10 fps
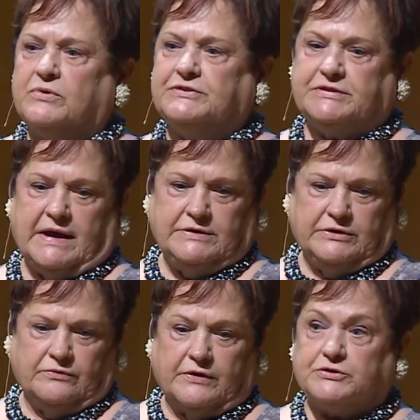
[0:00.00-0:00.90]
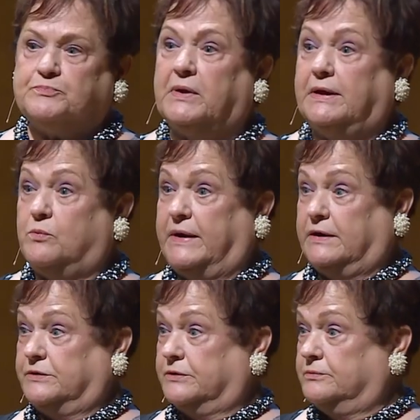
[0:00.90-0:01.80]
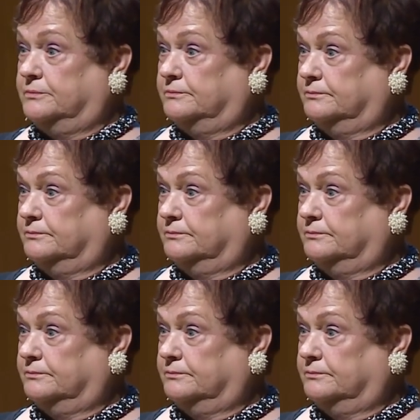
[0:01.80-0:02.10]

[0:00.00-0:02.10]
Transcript: I would say to you, there's plenty we can do.